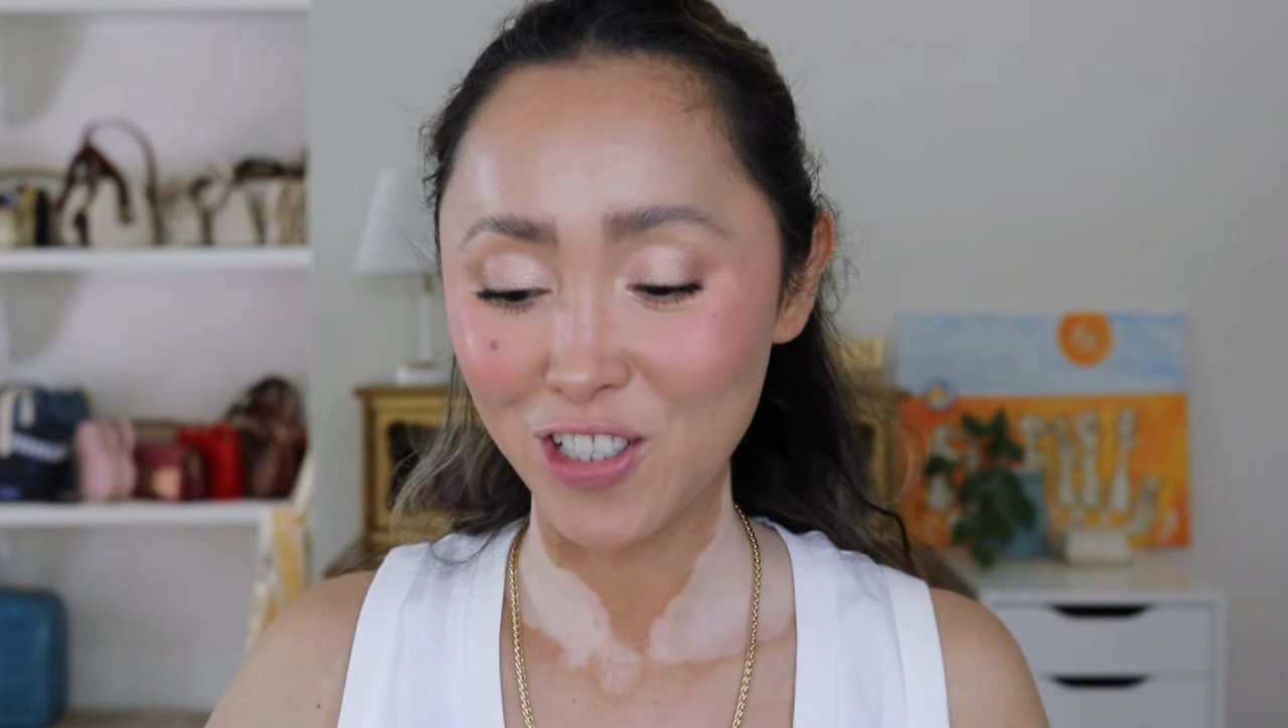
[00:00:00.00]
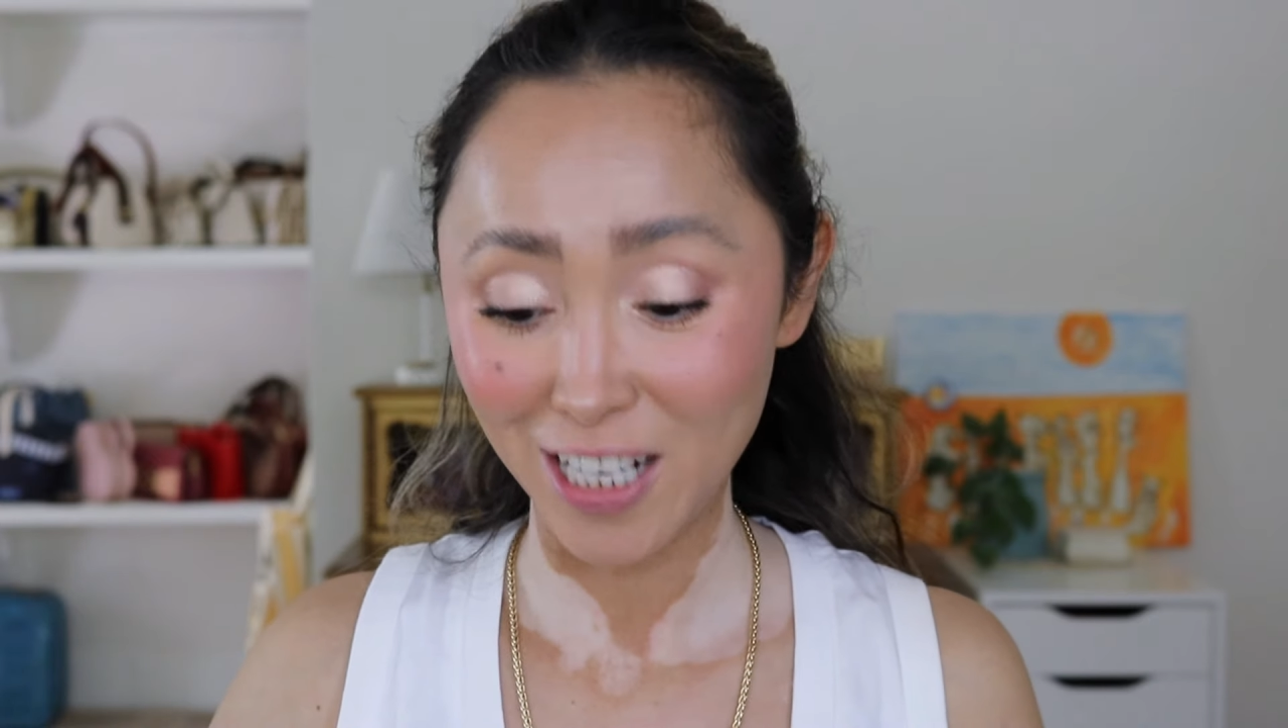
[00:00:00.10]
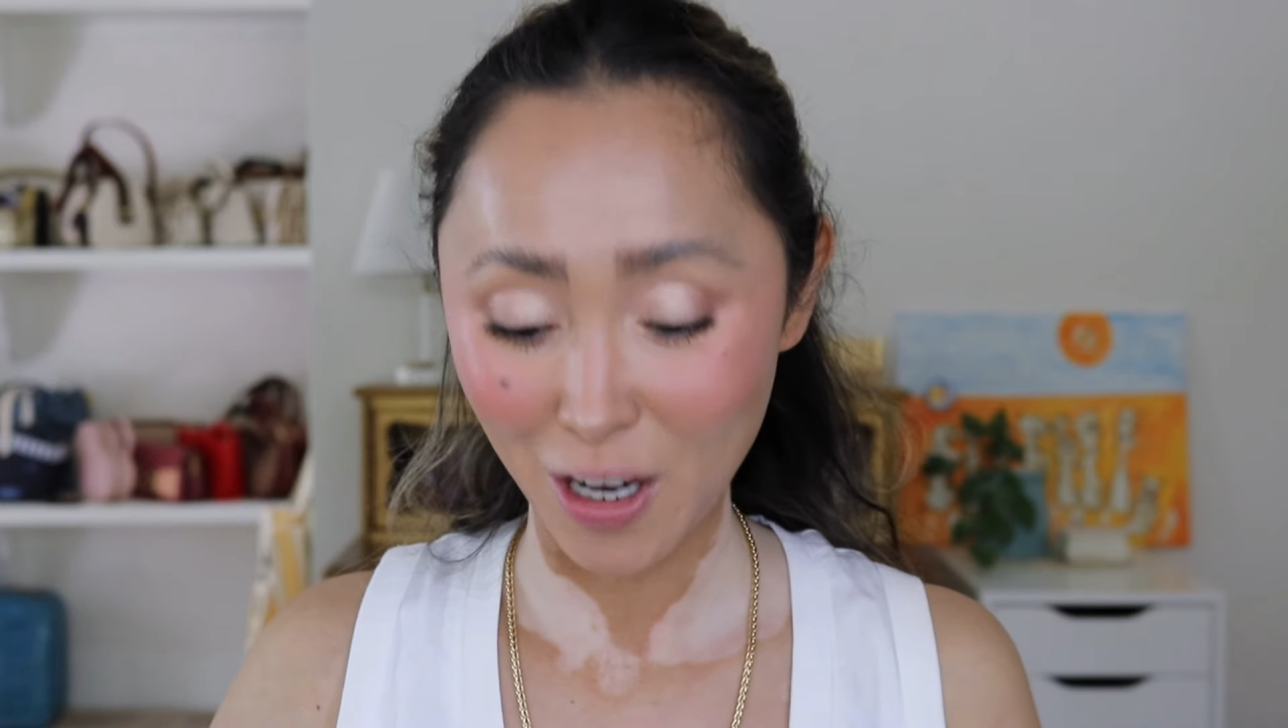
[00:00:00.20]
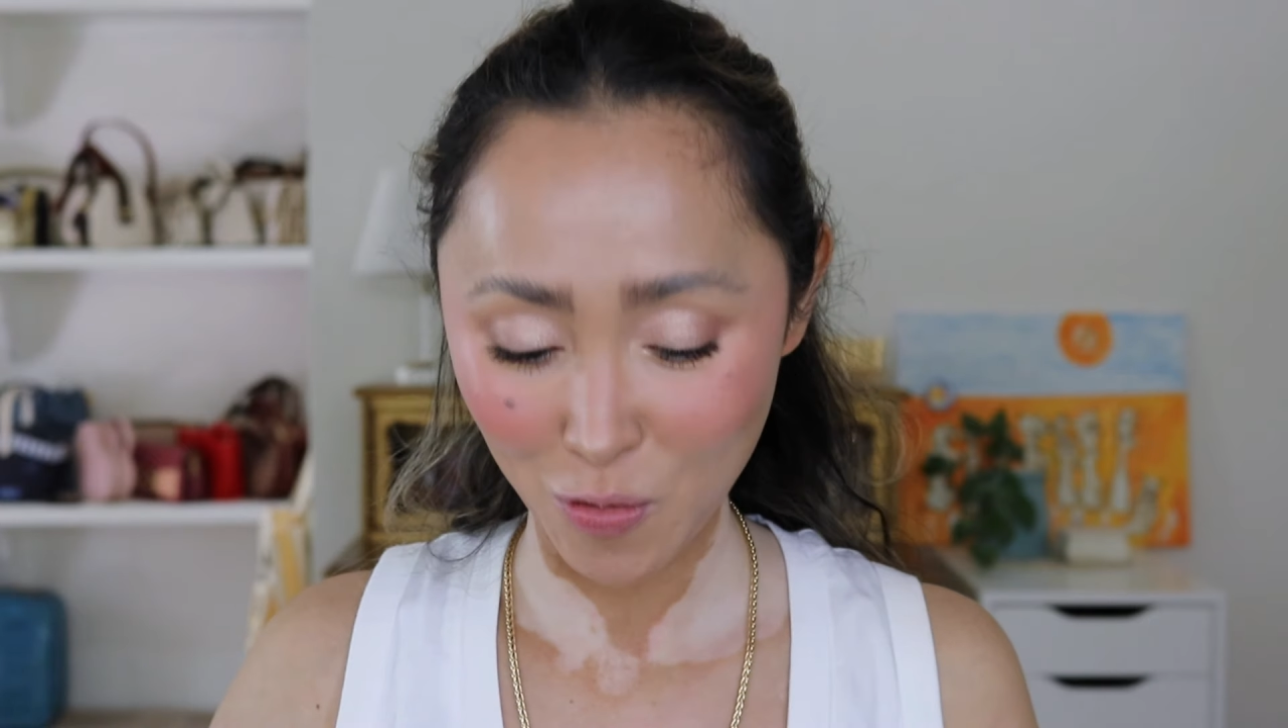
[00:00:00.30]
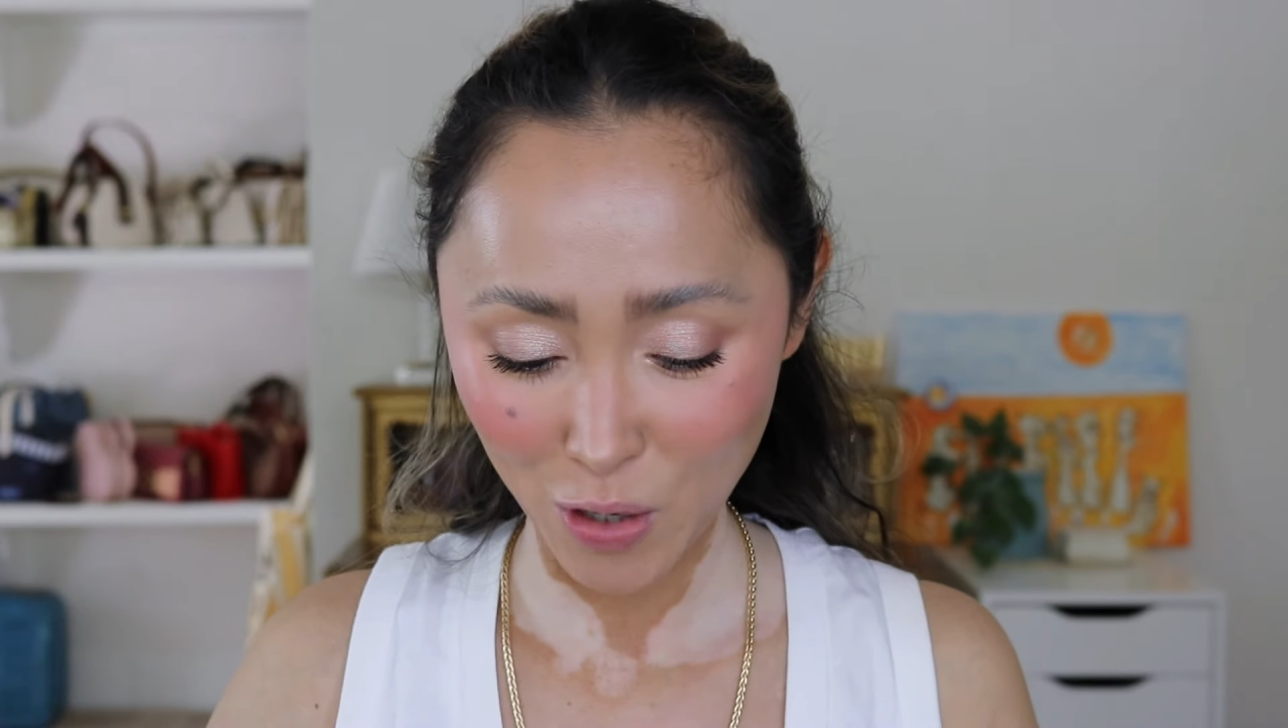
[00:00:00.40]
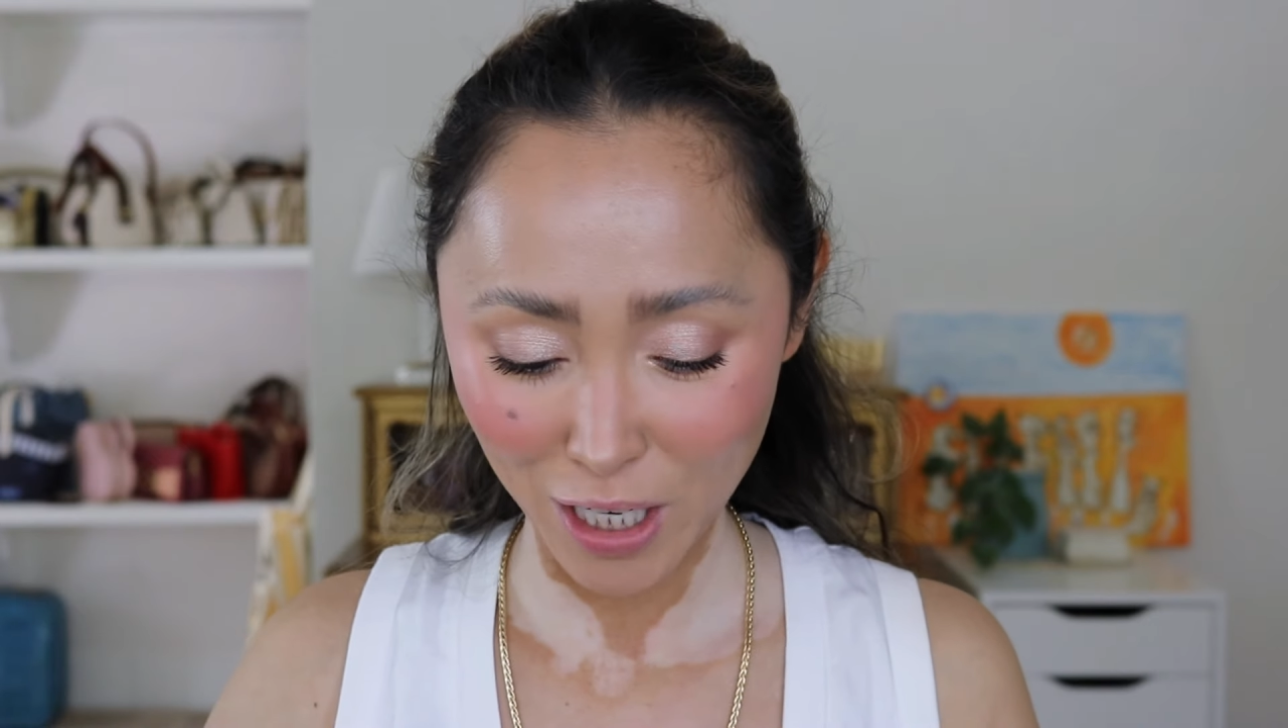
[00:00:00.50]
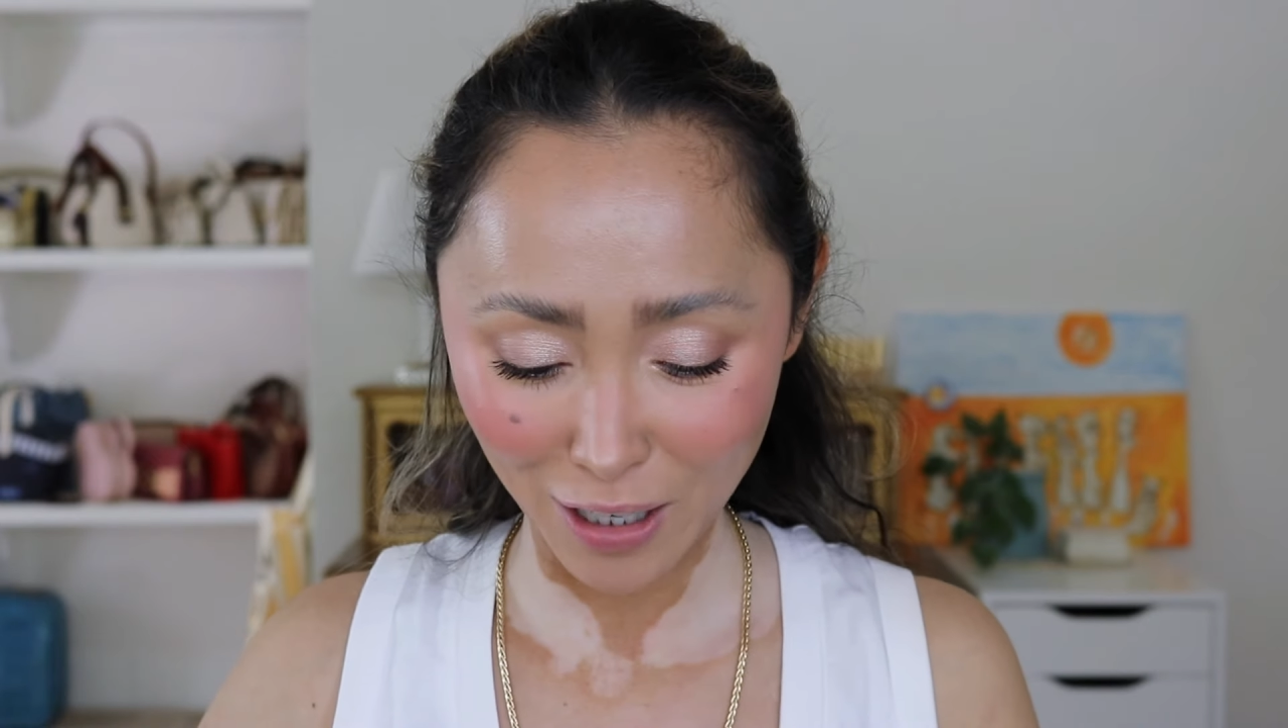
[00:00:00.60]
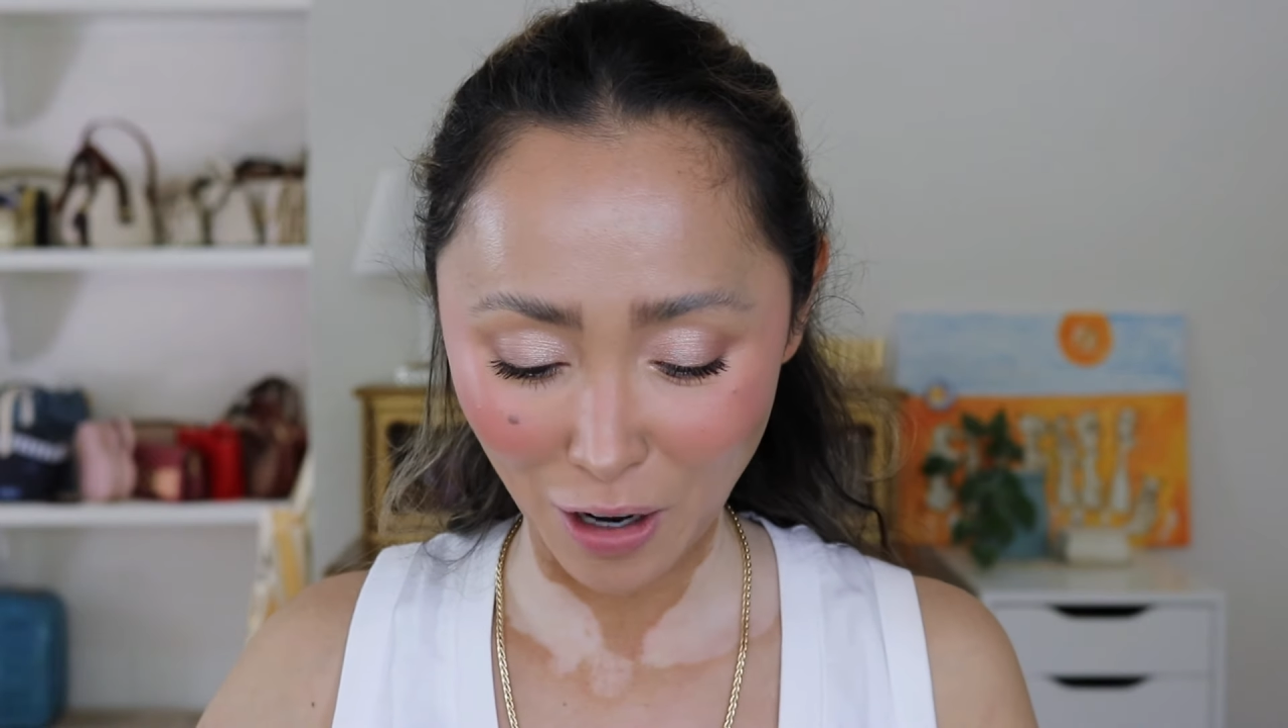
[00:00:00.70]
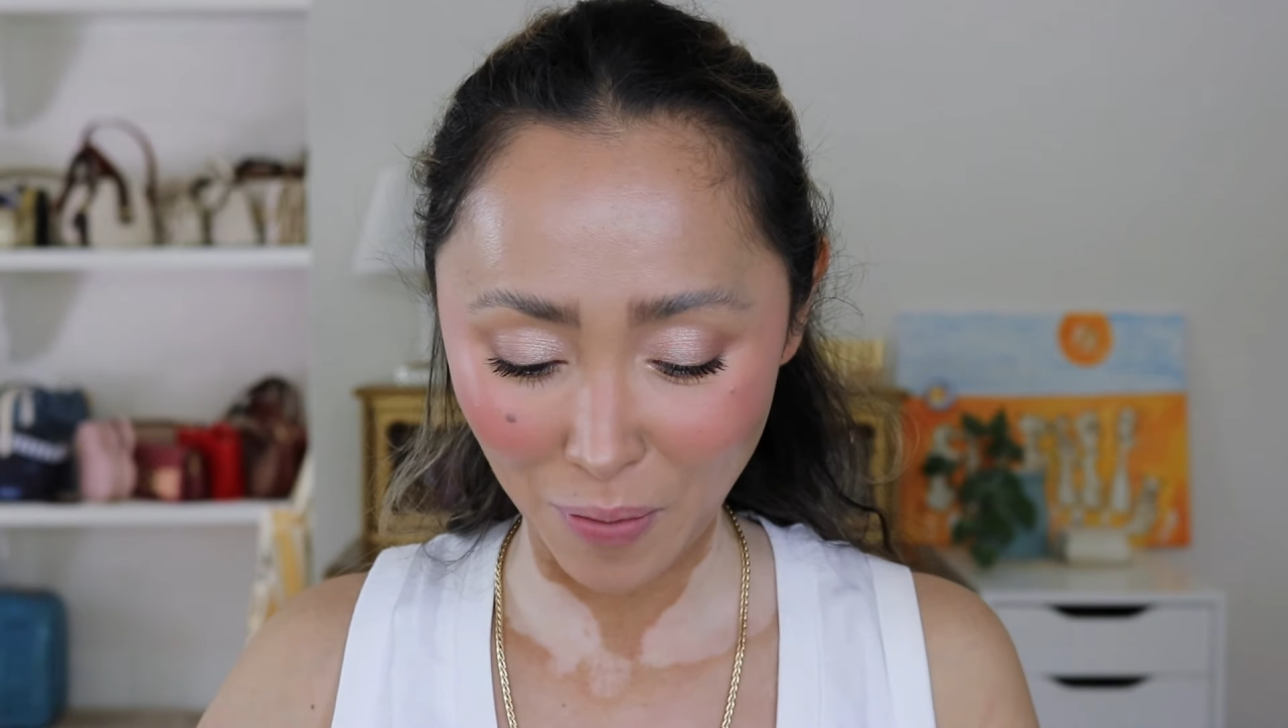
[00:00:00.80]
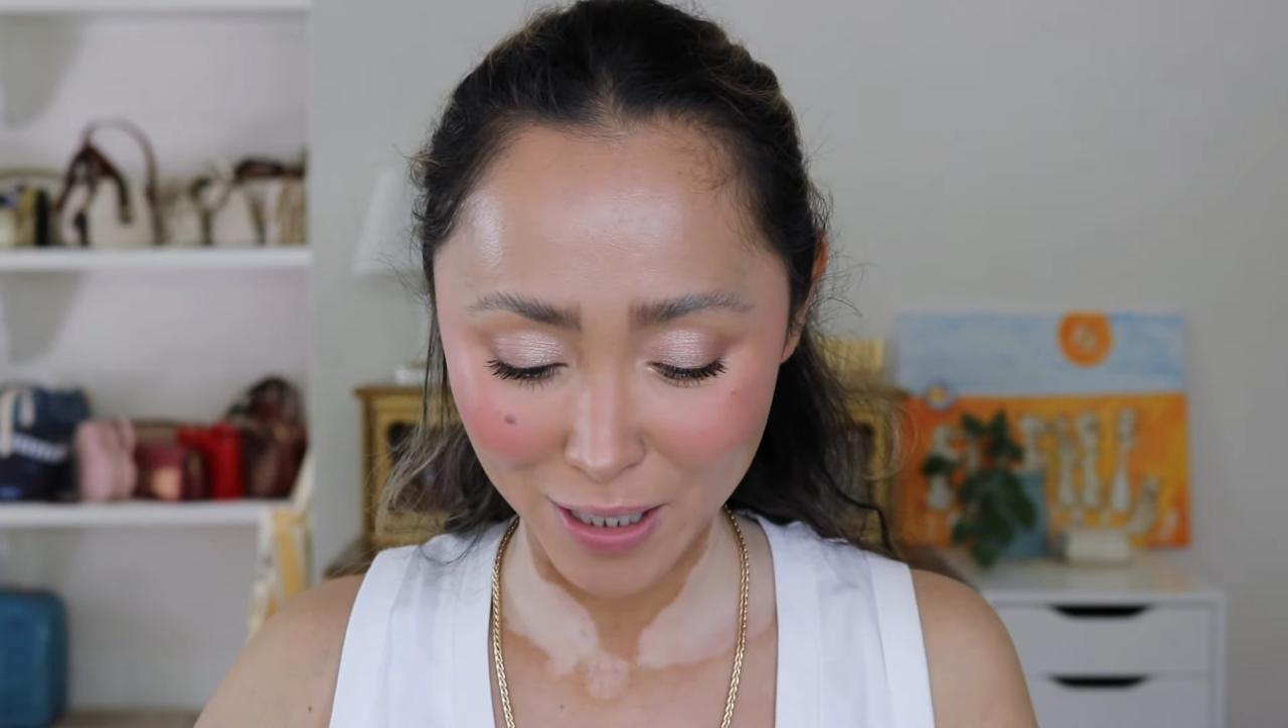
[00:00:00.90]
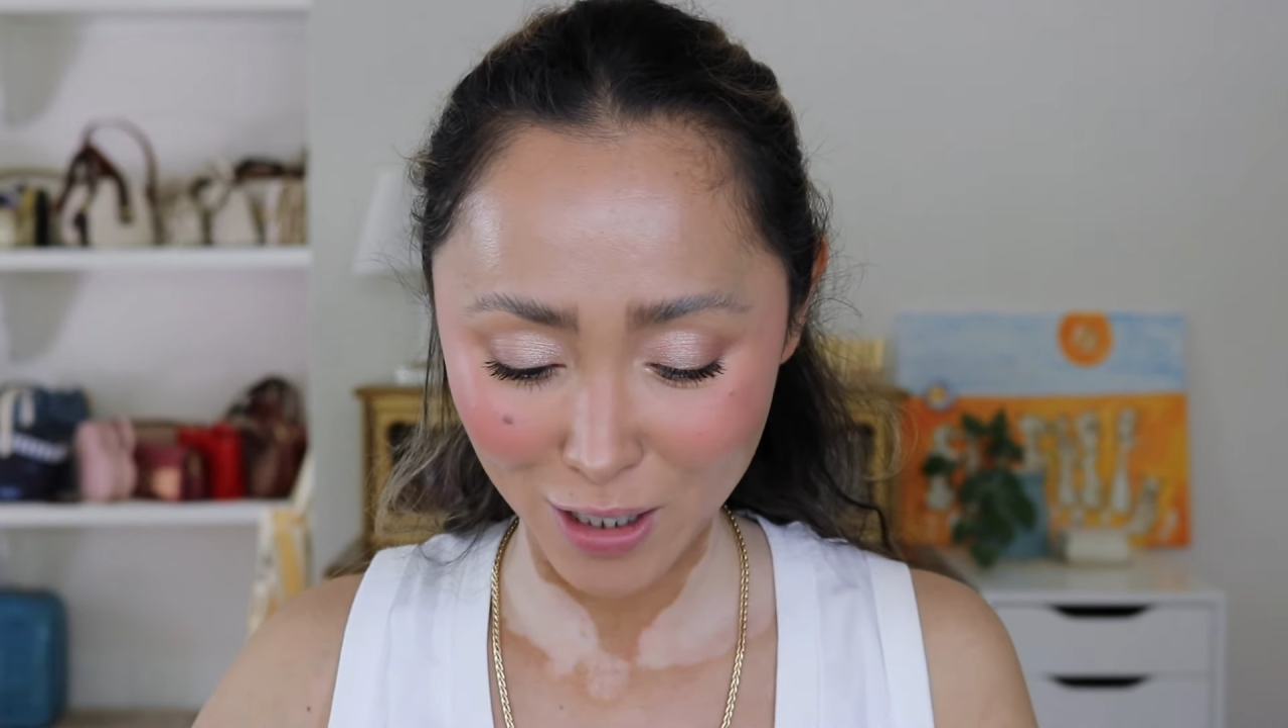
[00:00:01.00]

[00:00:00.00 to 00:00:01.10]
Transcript: and I really love it.